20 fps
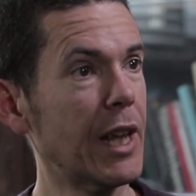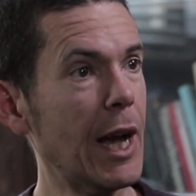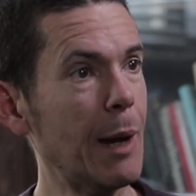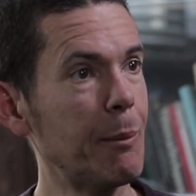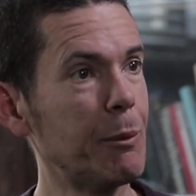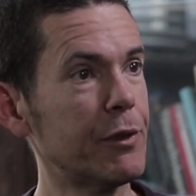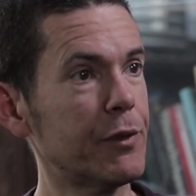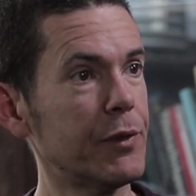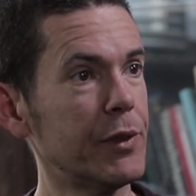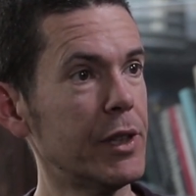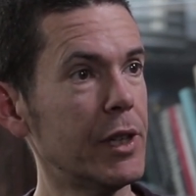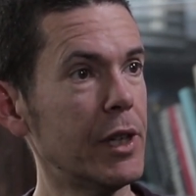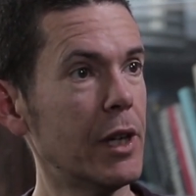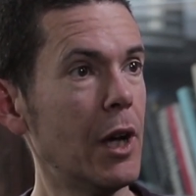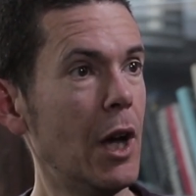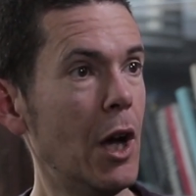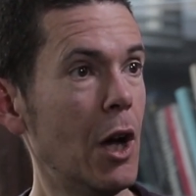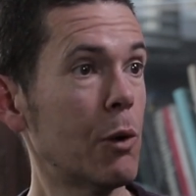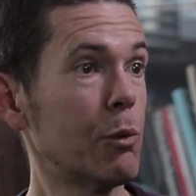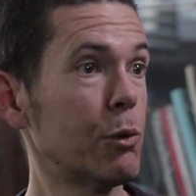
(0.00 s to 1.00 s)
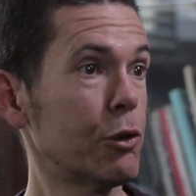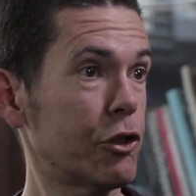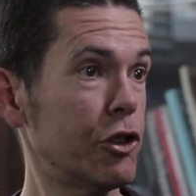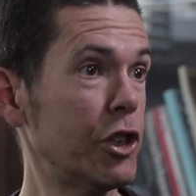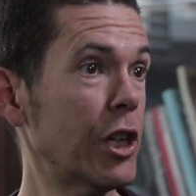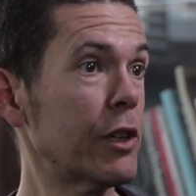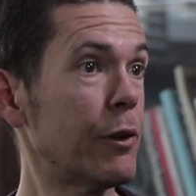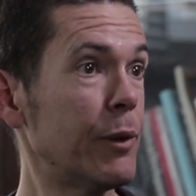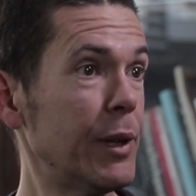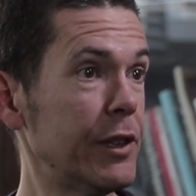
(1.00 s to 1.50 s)
the atmosphere, was
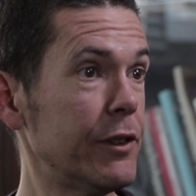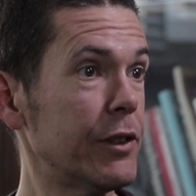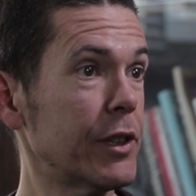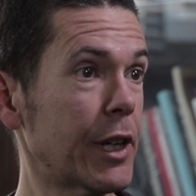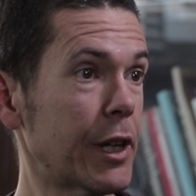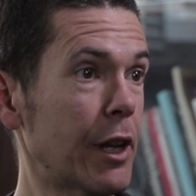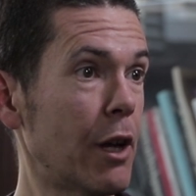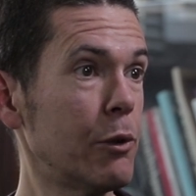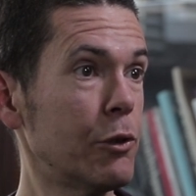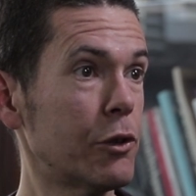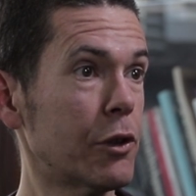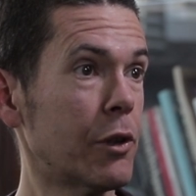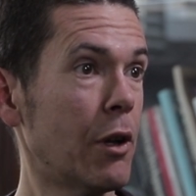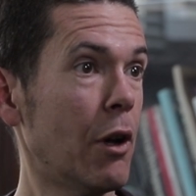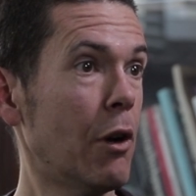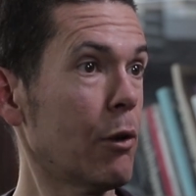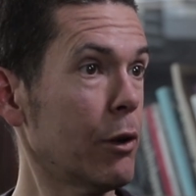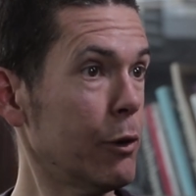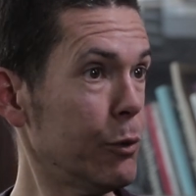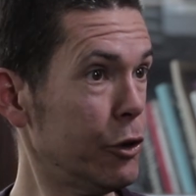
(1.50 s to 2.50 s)
generating an ozone hole.